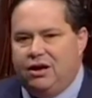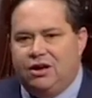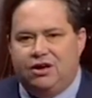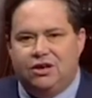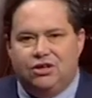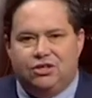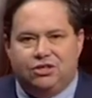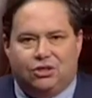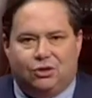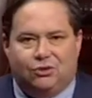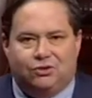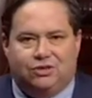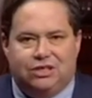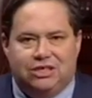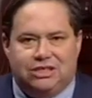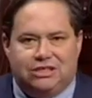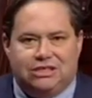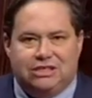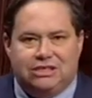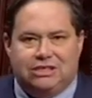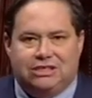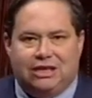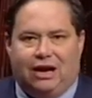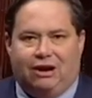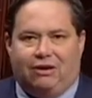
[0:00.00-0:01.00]
So this
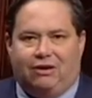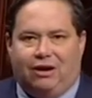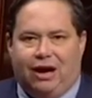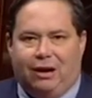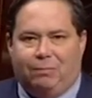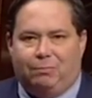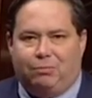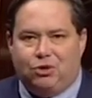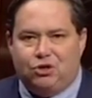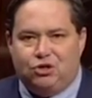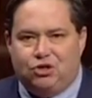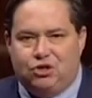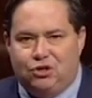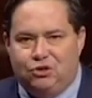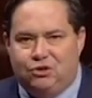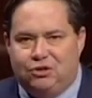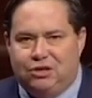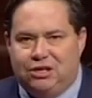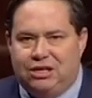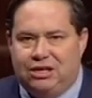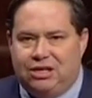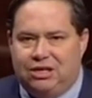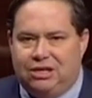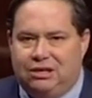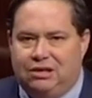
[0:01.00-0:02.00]
is our
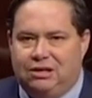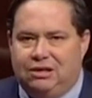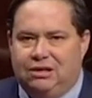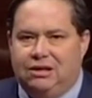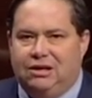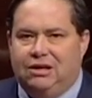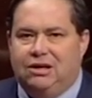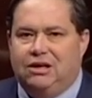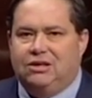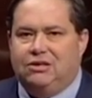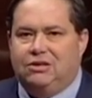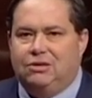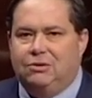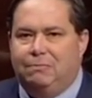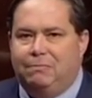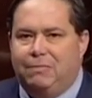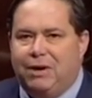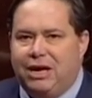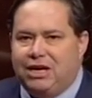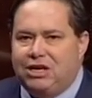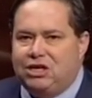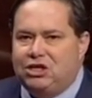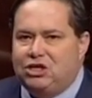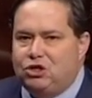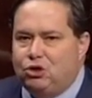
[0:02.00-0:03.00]
opportunity to
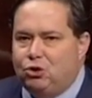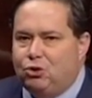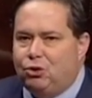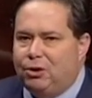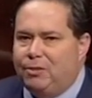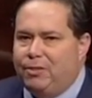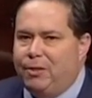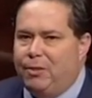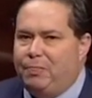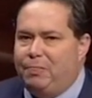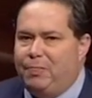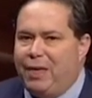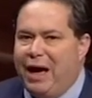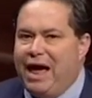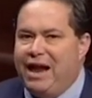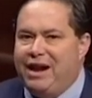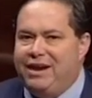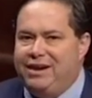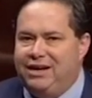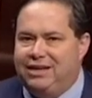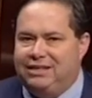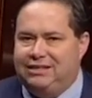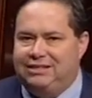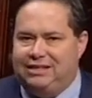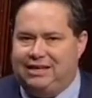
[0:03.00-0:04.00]
make sure that that
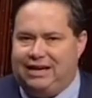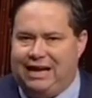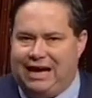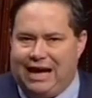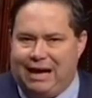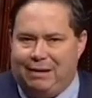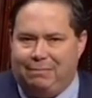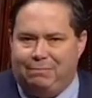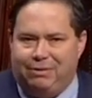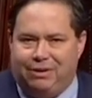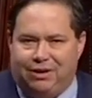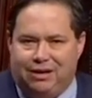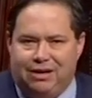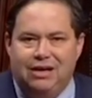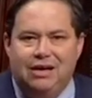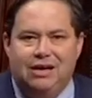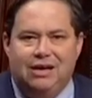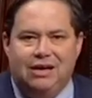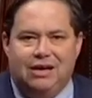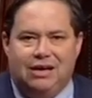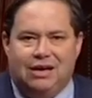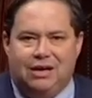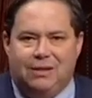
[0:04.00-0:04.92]
doesn't happen in